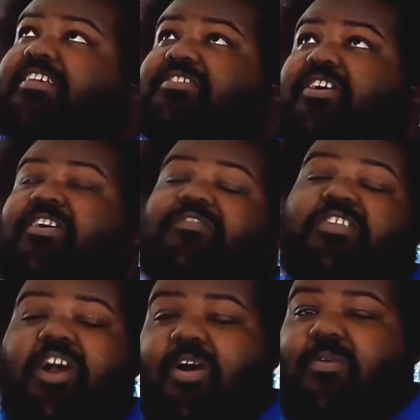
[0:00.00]
So if
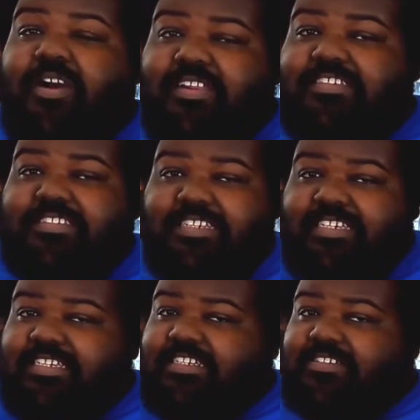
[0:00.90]
you don't want to
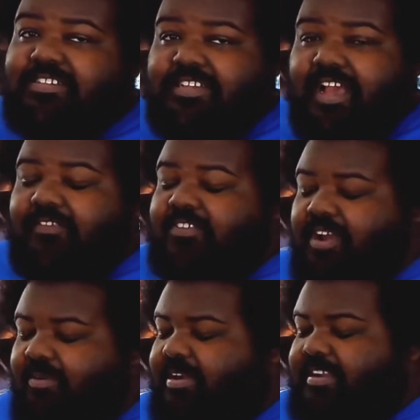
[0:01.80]
see, if you
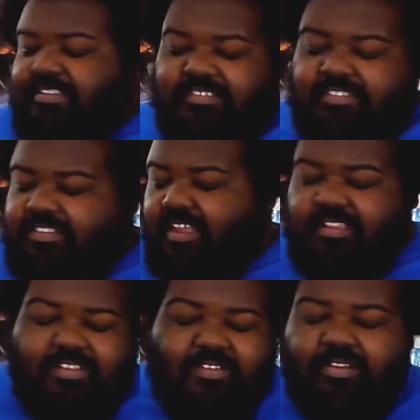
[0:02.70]
don't want
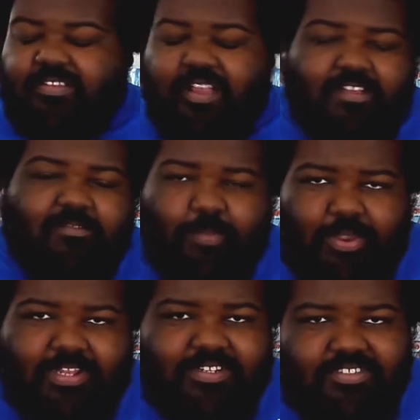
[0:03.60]
to talk
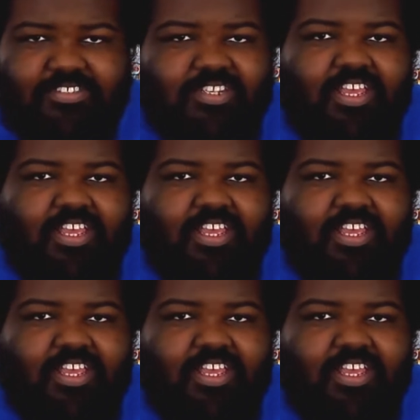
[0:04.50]
spoilers,